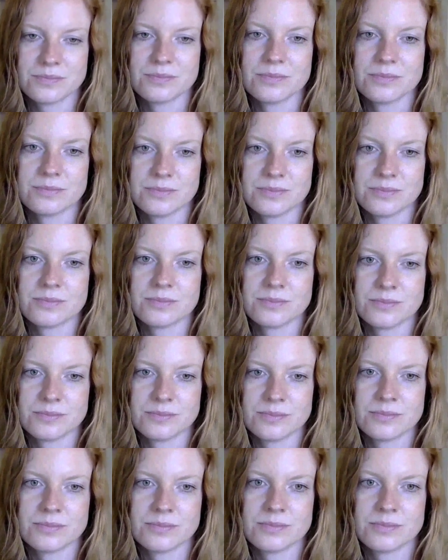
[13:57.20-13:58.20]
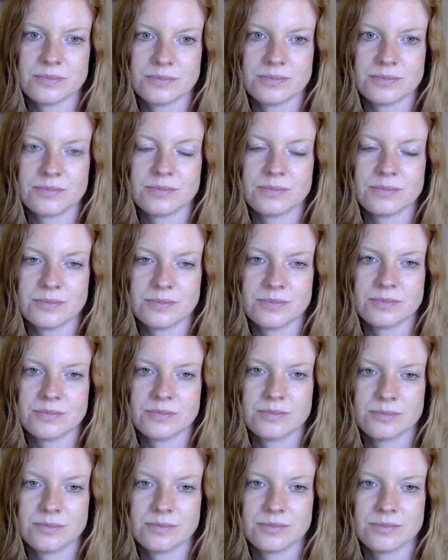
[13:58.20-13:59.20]

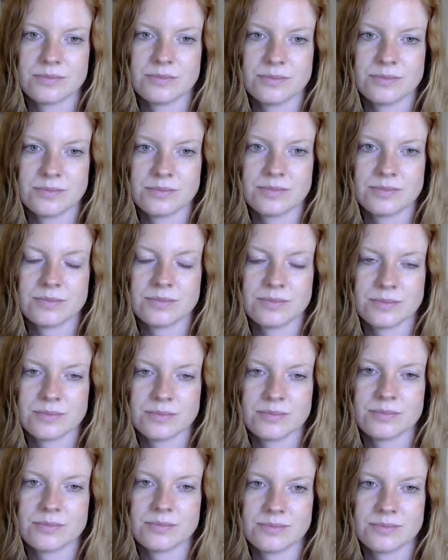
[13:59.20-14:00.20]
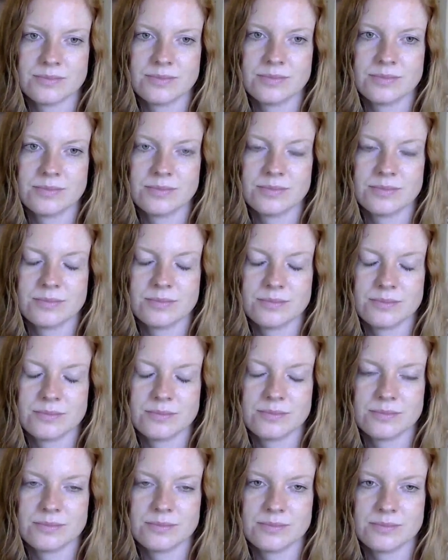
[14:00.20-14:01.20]

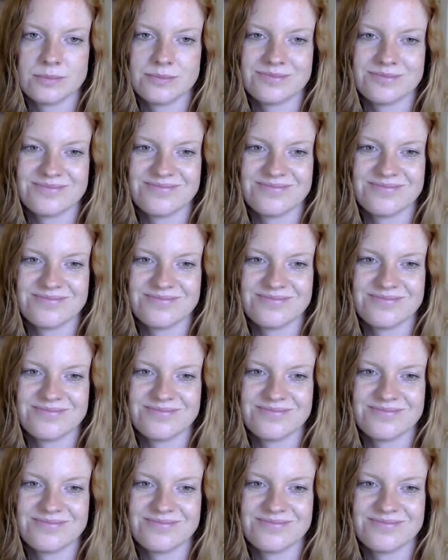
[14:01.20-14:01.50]
The person shown says nothing.